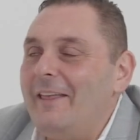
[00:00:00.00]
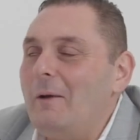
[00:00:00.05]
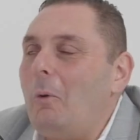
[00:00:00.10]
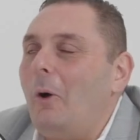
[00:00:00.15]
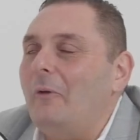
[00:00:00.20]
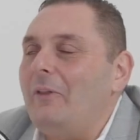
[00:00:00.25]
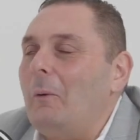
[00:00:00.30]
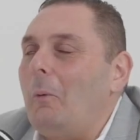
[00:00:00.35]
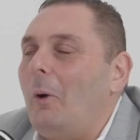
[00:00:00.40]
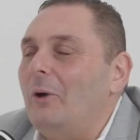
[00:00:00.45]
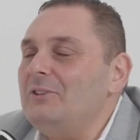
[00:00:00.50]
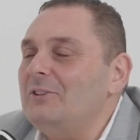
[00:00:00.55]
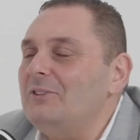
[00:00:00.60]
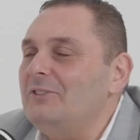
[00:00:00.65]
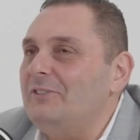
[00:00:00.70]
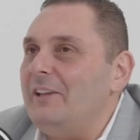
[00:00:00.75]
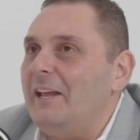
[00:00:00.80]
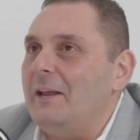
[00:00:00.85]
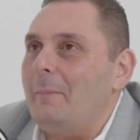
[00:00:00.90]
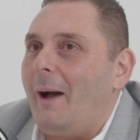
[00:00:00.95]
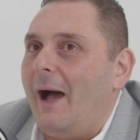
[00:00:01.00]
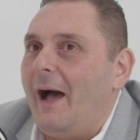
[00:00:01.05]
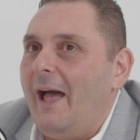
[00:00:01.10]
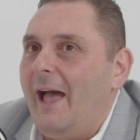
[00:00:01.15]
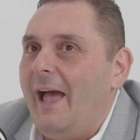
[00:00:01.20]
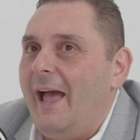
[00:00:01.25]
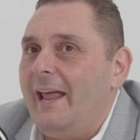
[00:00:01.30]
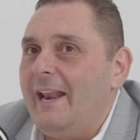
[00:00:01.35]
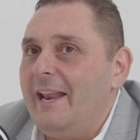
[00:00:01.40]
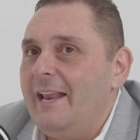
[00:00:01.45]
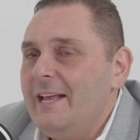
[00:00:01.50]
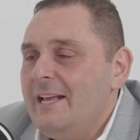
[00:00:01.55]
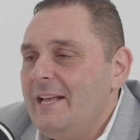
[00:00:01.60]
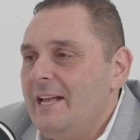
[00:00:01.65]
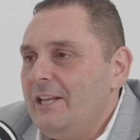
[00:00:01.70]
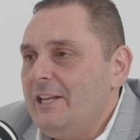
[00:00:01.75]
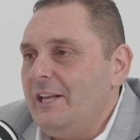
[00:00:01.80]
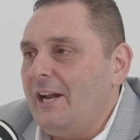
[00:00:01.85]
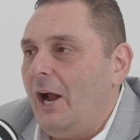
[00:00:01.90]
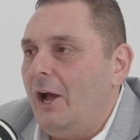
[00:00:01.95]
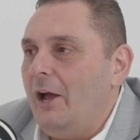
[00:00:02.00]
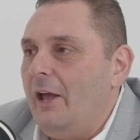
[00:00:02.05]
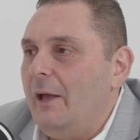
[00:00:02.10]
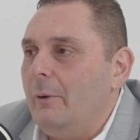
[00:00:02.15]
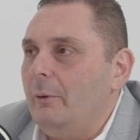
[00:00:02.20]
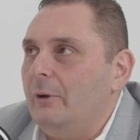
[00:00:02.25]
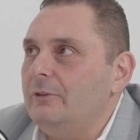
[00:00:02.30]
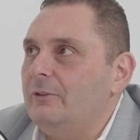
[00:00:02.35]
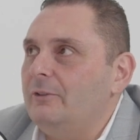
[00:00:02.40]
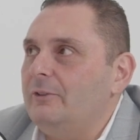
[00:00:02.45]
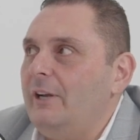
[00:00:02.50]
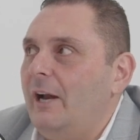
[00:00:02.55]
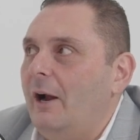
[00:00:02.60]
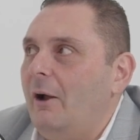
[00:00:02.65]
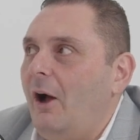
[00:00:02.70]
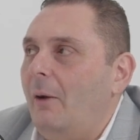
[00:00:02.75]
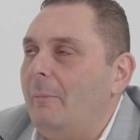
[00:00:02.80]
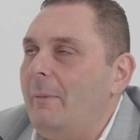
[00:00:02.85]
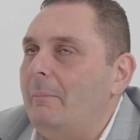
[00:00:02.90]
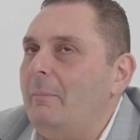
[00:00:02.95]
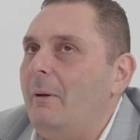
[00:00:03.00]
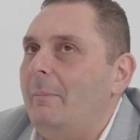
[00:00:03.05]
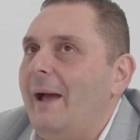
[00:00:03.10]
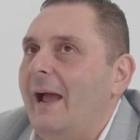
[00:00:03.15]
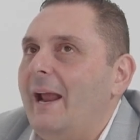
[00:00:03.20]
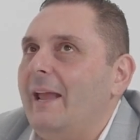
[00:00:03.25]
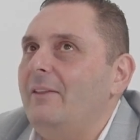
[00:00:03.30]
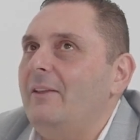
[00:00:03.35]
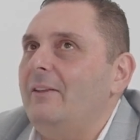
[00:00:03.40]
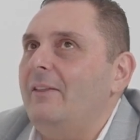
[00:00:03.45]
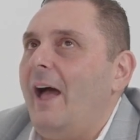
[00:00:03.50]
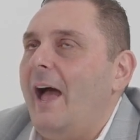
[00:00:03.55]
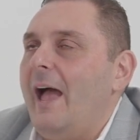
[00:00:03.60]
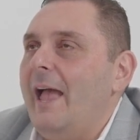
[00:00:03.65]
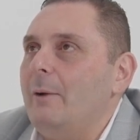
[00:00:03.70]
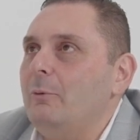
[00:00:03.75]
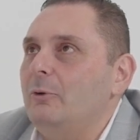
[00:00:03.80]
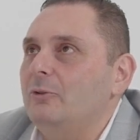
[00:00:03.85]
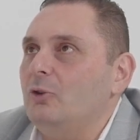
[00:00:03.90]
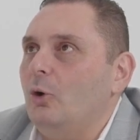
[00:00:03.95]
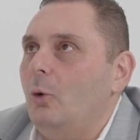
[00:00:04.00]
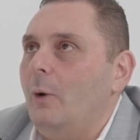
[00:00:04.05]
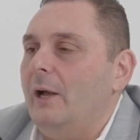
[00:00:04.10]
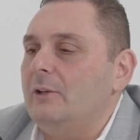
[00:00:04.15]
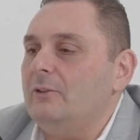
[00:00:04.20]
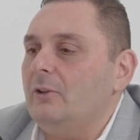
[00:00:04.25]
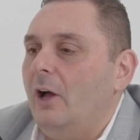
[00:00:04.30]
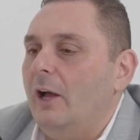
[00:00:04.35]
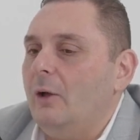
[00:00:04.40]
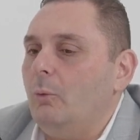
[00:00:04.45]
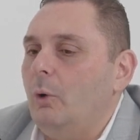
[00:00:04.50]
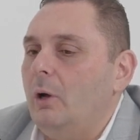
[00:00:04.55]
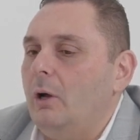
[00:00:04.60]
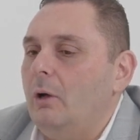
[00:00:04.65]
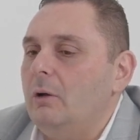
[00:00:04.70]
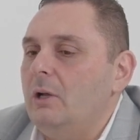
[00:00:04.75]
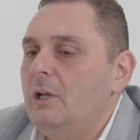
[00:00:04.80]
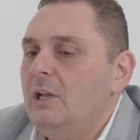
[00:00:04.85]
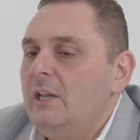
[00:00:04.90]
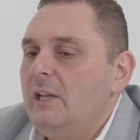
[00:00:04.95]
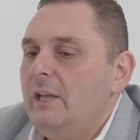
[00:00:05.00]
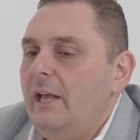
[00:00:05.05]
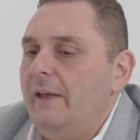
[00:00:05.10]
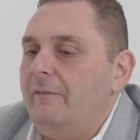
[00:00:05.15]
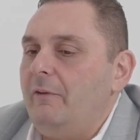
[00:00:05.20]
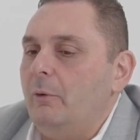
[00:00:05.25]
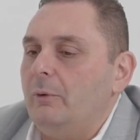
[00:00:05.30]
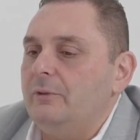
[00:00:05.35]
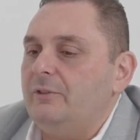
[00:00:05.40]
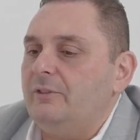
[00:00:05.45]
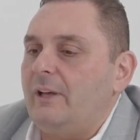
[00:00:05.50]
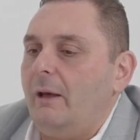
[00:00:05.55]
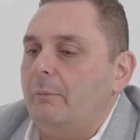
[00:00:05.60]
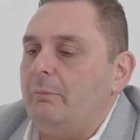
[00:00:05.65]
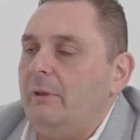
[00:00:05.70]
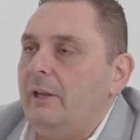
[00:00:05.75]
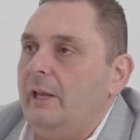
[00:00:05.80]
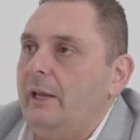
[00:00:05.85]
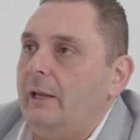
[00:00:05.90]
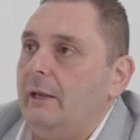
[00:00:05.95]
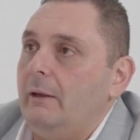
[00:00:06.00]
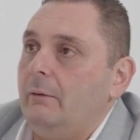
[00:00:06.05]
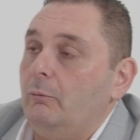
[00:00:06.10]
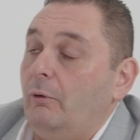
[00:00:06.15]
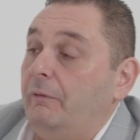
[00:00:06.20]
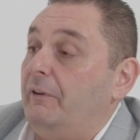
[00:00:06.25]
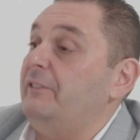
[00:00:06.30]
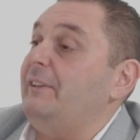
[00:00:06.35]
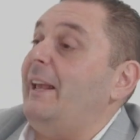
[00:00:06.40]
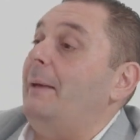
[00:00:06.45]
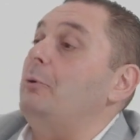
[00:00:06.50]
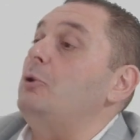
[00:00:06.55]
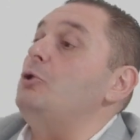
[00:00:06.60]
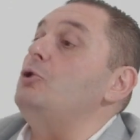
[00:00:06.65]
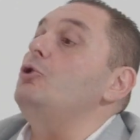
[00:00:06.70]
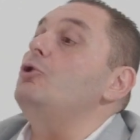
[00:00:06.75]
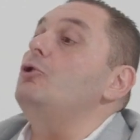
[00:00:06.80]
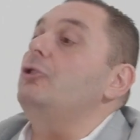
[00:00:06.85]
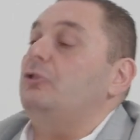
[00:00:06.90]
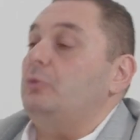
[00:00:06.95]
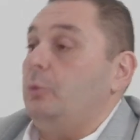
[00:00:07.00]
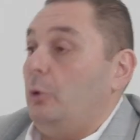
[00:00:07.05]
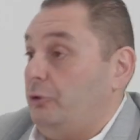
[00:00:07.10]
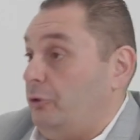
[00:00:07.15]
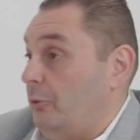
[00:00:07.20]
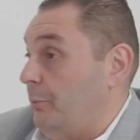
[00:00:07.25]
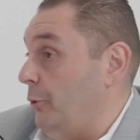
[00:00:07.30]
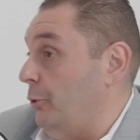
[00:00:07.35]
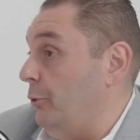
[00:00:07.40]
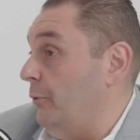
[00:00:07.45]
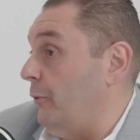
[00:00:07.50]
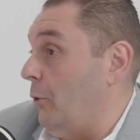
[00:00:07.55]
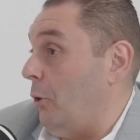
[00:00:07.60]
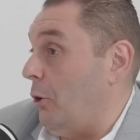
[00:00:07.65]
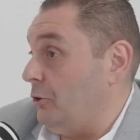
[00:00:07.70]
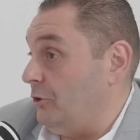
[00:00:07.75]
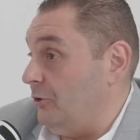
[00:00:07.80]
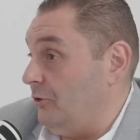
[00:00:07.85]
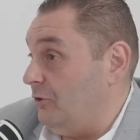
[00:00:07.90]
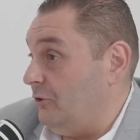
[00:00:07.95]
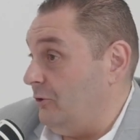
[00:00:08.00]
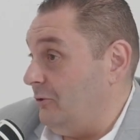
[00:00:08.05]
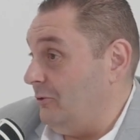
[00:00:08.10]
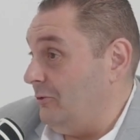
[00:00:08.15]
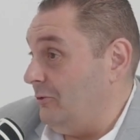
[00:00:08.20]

was a stigma, and it was. I remember back in the day, it was always like, well, if it was something, well, for example, units were taboo for auctions.